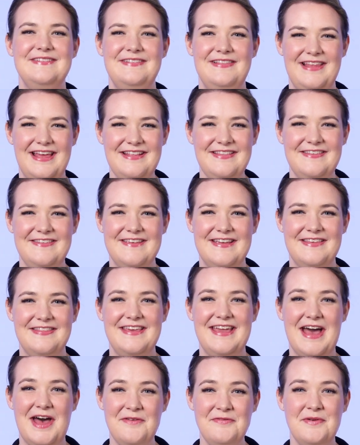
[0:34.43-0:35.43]
let's sing
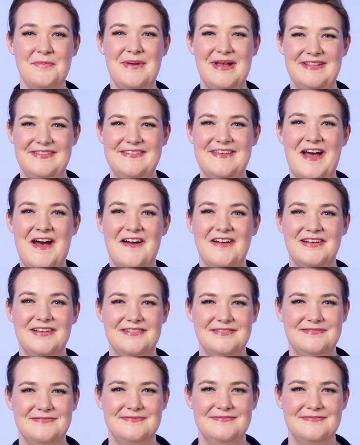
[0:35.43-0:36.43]
the alphabet song.
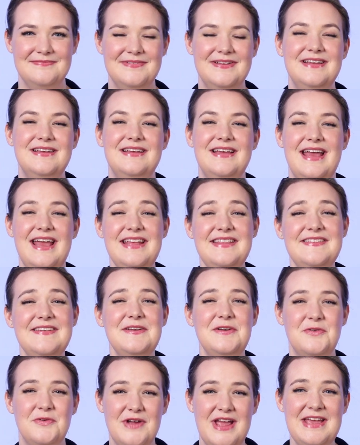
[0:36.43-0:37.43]
It's a
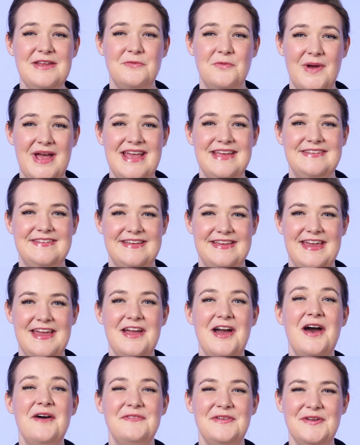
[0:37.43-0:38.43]
great way to
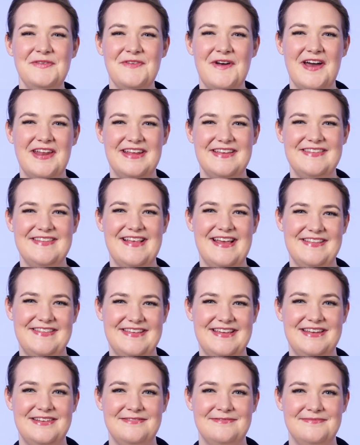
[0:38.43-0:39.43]
kick off your phonics
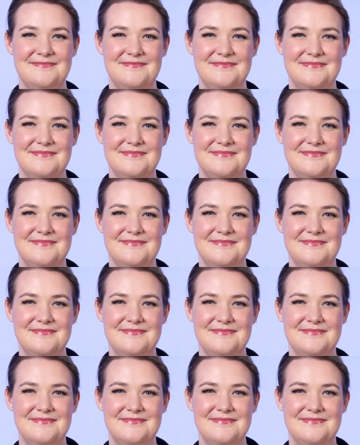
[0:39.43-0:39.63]
lesson.